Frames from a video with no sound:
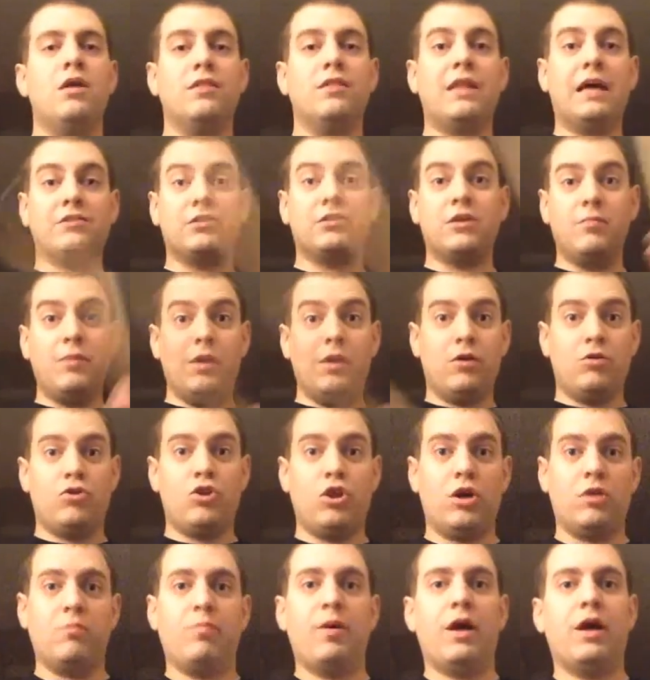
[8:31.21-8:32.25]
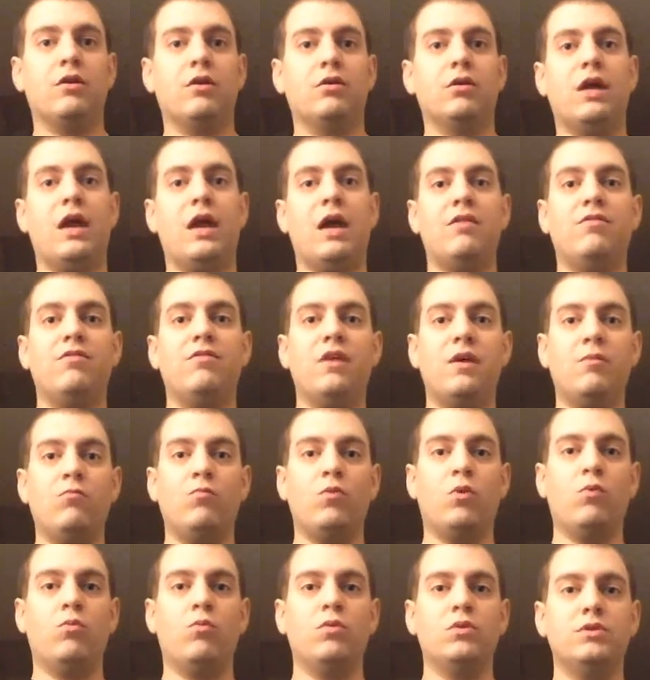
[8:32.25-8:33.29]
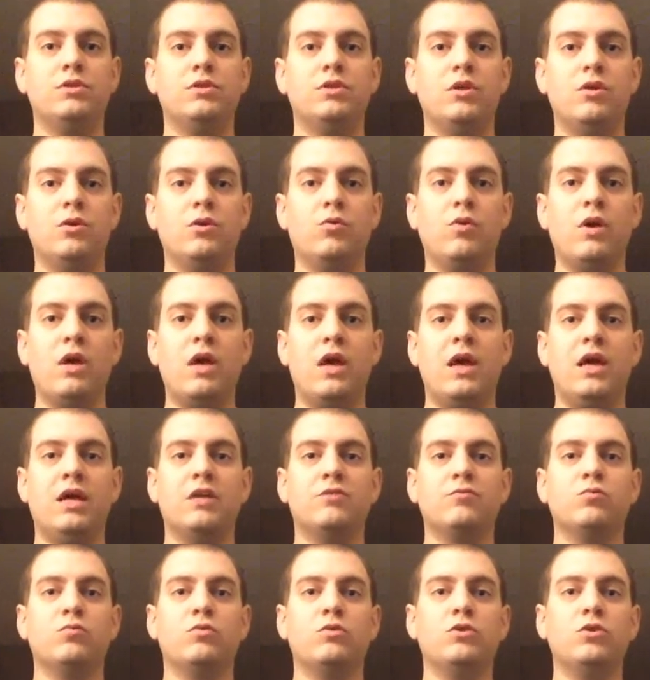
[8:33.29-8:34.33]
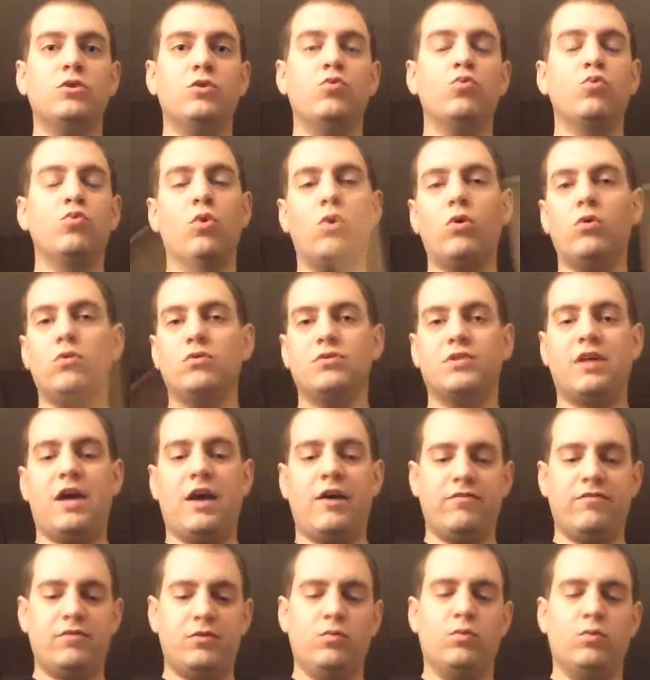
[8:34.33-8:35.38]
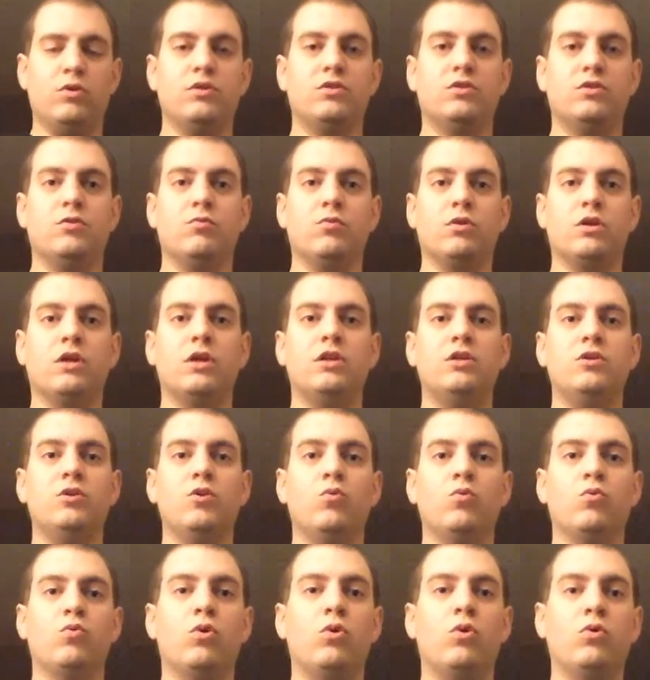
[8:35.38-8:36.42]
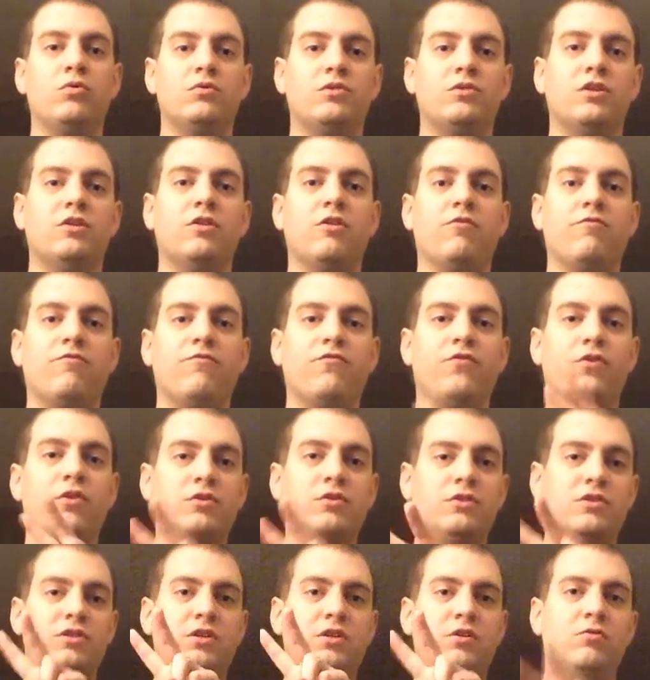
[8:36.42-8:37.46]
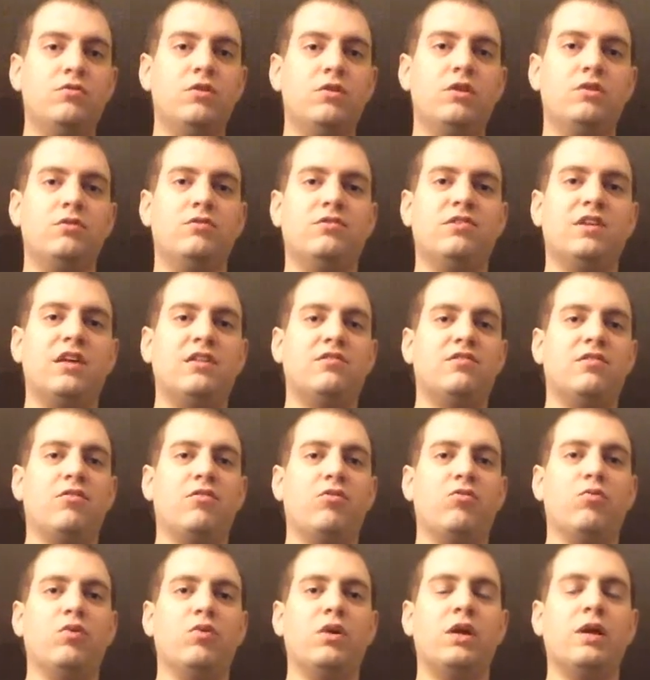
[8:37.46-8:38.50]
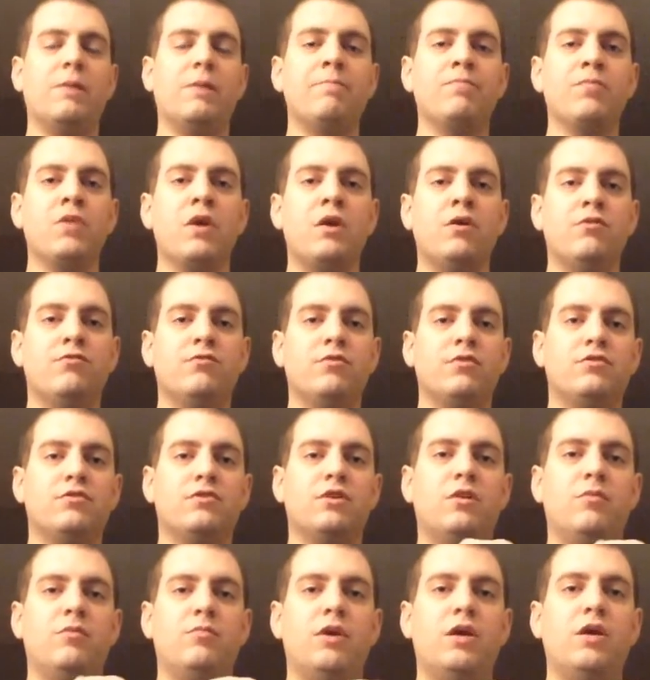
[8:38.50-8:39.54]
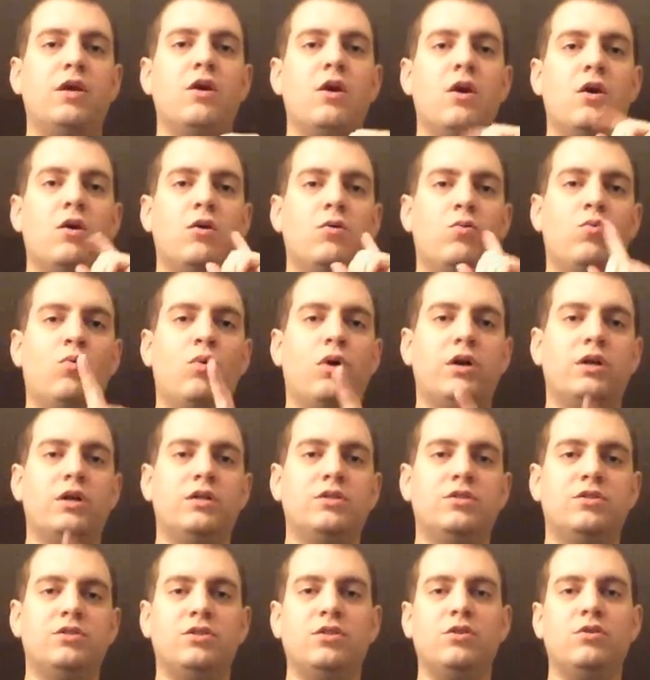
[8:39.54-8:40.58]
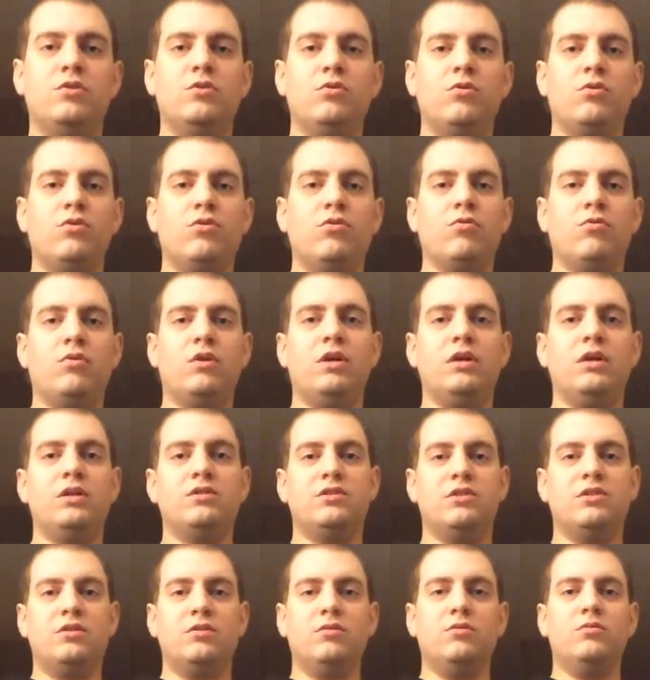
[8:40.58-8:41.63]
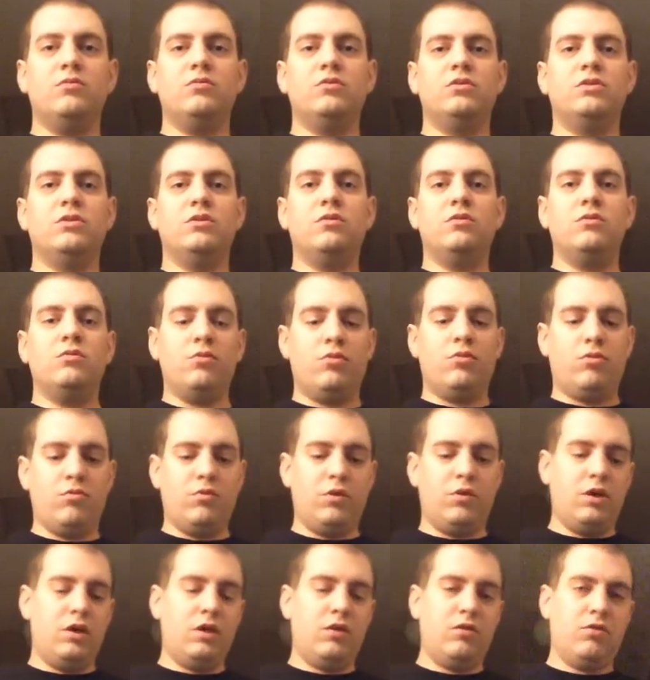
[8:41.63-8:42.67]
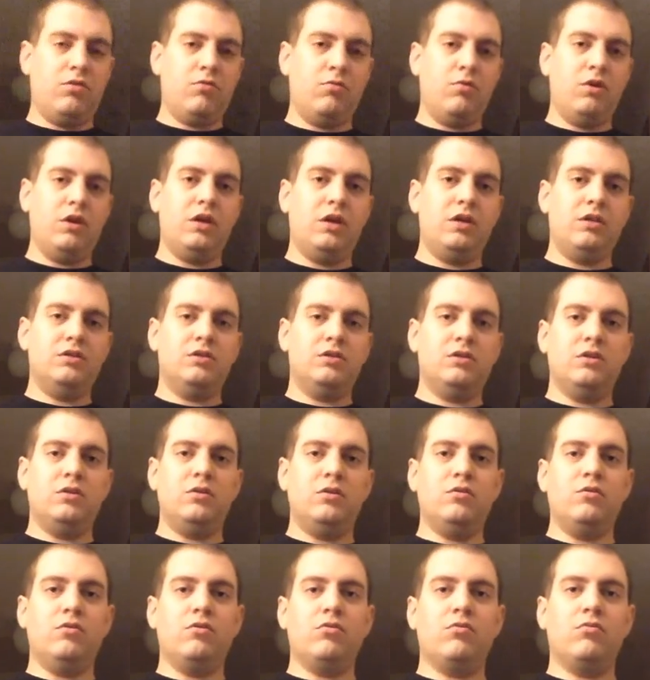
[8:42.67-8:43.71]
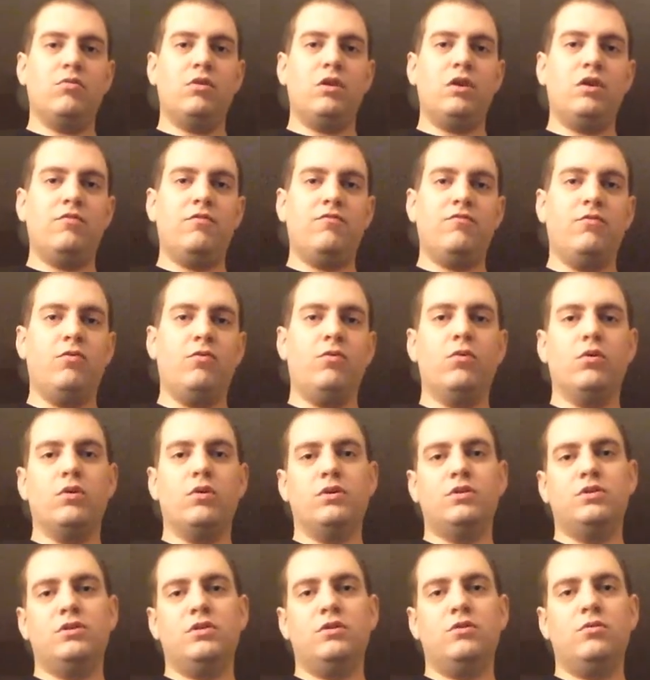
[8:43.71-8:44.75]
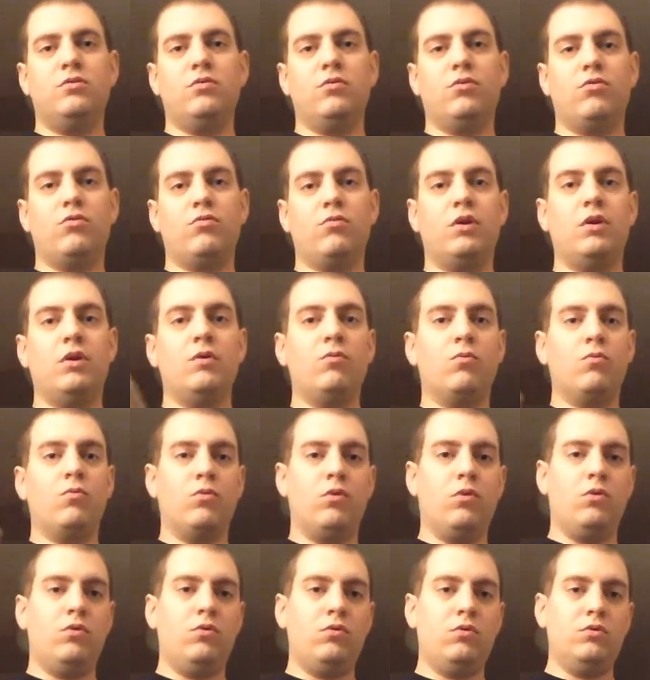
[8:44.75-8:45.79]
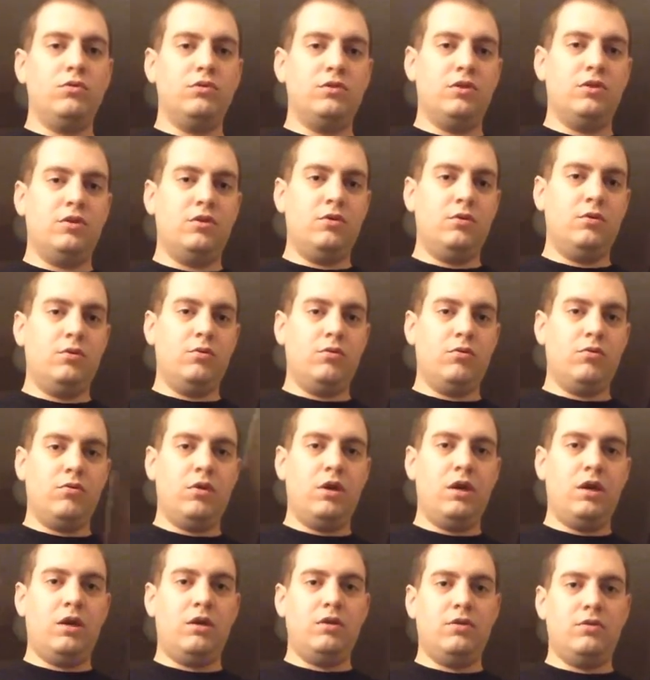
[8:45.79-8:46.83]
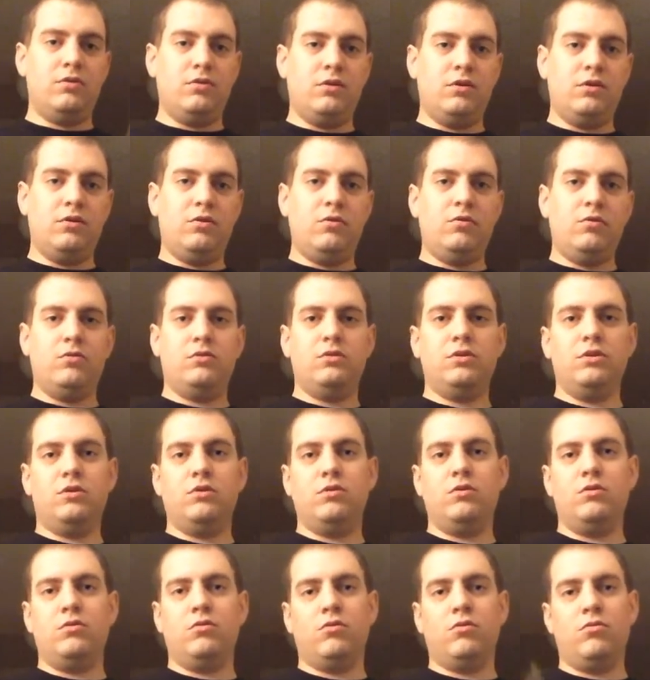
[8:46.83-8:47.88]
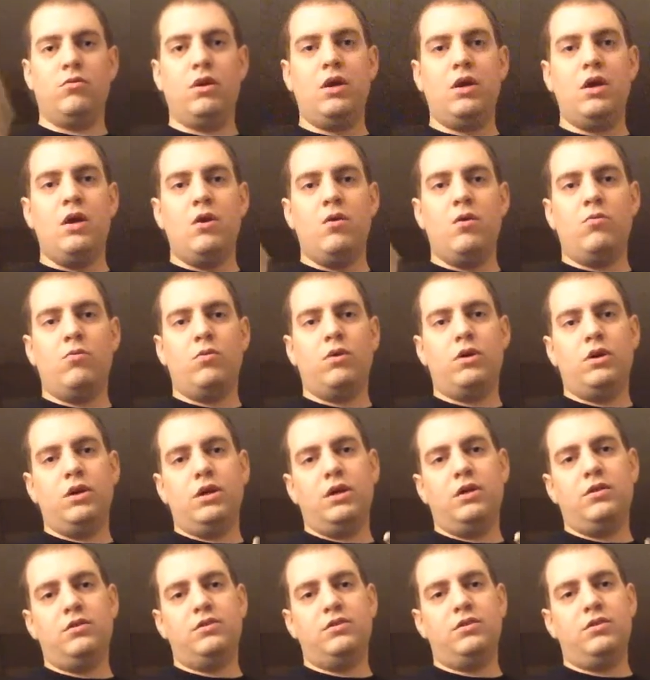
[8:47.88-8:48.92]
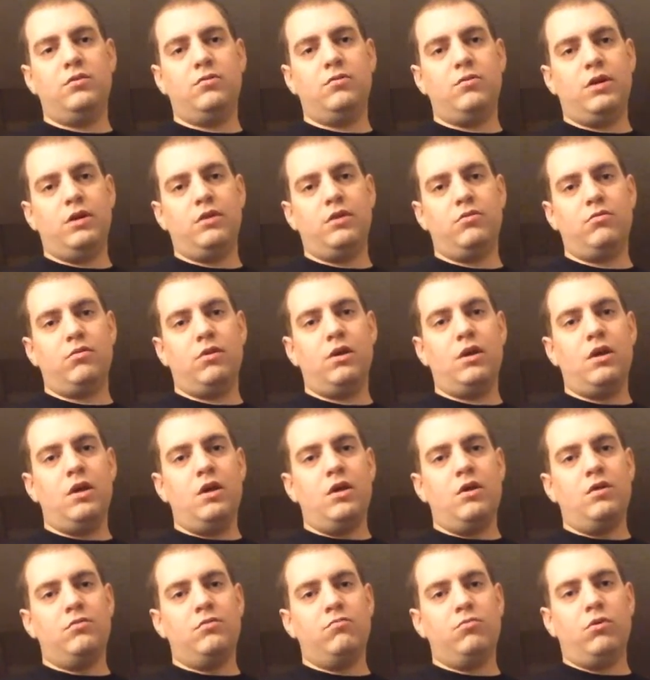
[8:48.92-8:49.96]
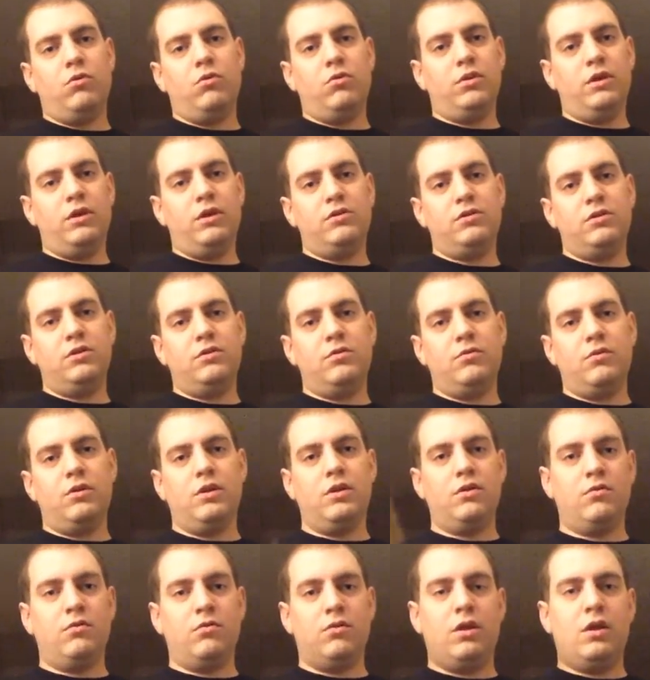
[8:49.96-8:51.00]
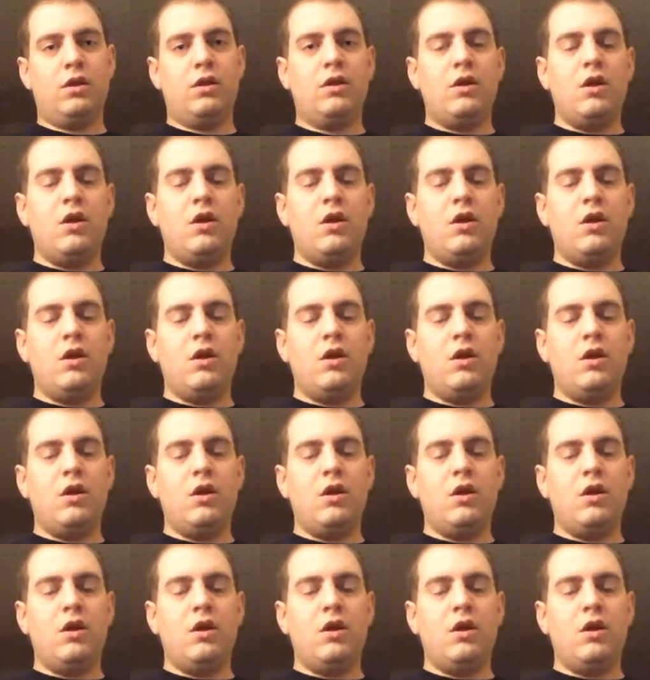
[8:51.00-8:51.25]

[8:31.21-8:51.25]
That's going to be our check pattern. And then what we'll do is we'll do rolls afterwards. So we're going to do rolls on the first 2 sets of 3. So it's going to be 1, 2, 3, 2, 2, 3, 3, 2, 3, 4, 2, 3, roll 2, 3, 2, 2, 3, 1 and 2 and 3, roll and 2 and 3.